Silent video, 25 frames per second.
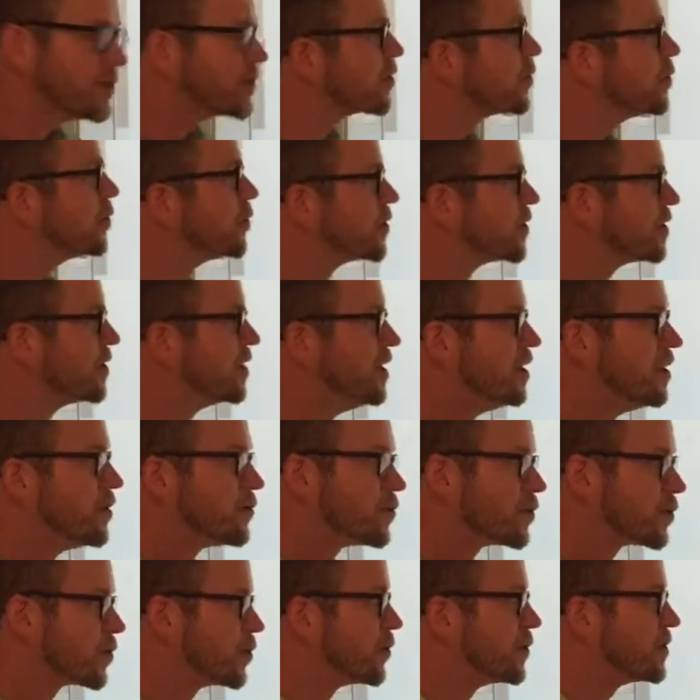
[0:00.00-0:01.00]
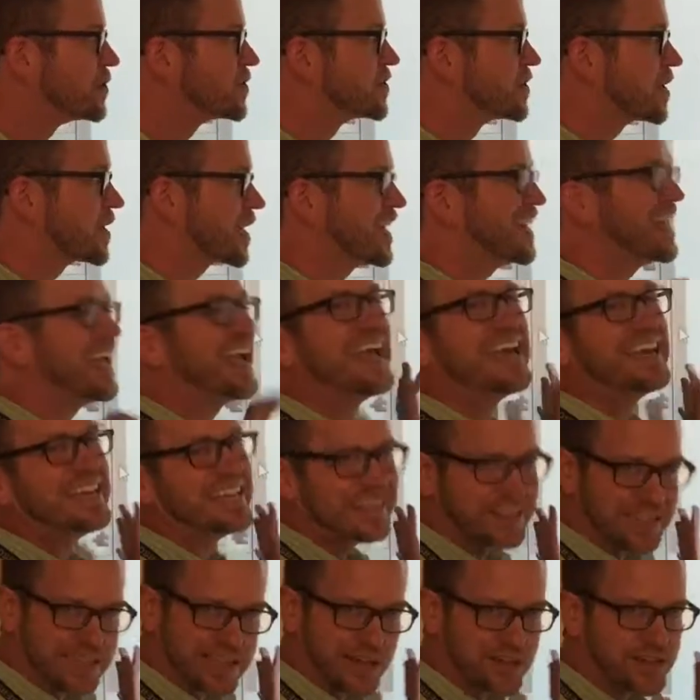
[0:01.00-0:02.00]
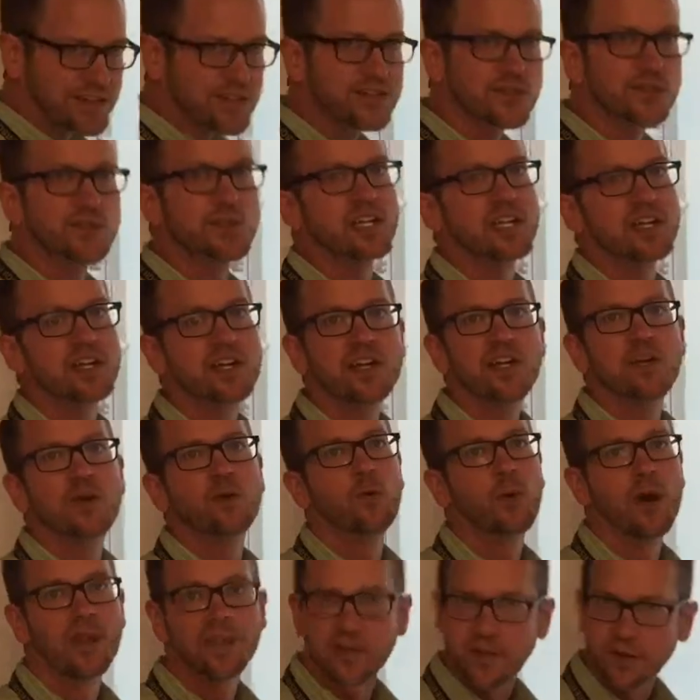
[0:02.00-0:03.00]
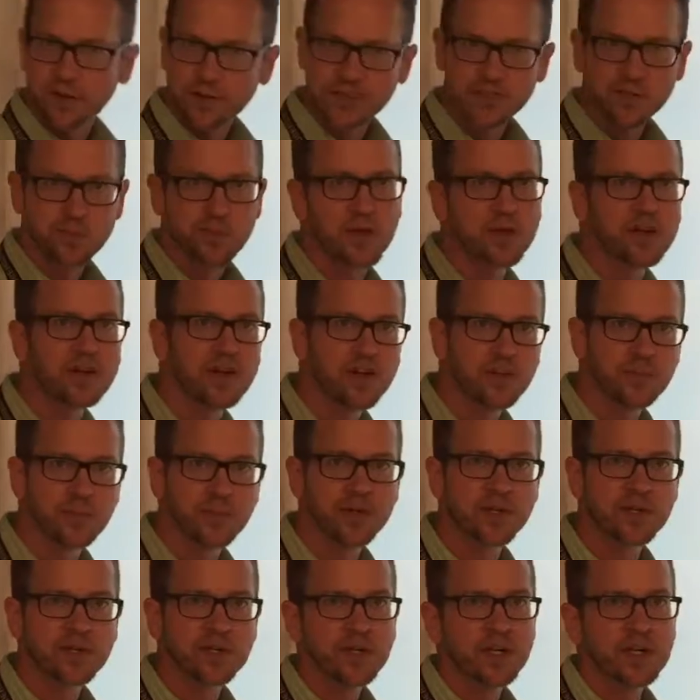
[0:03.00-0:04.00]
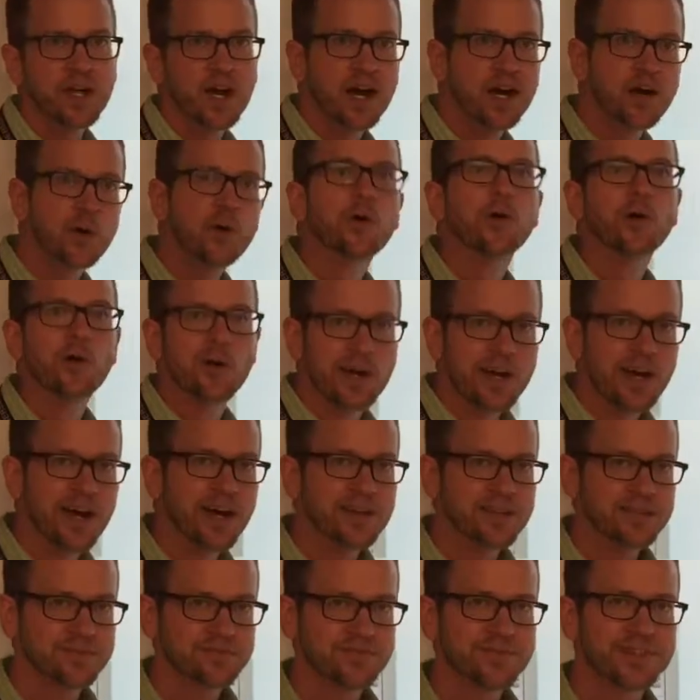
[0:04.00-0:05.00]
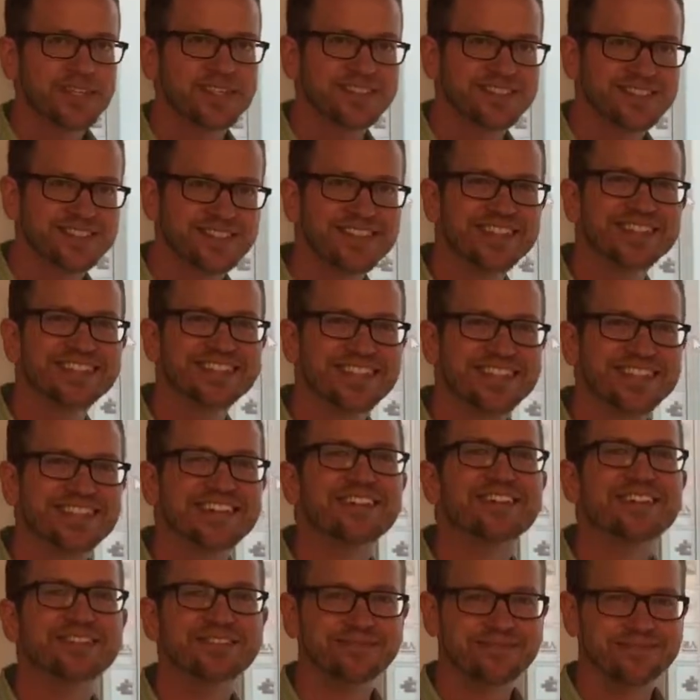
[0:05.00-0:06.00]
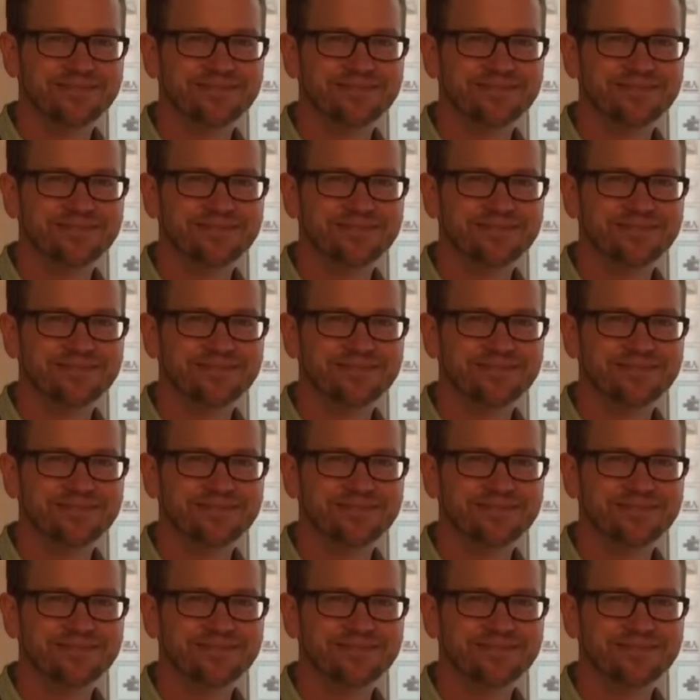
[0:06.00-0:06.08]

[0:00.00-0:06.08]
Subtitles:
Recorder records, again, anything on the screen, whether you're in Smart Notebook or not. So let's get going.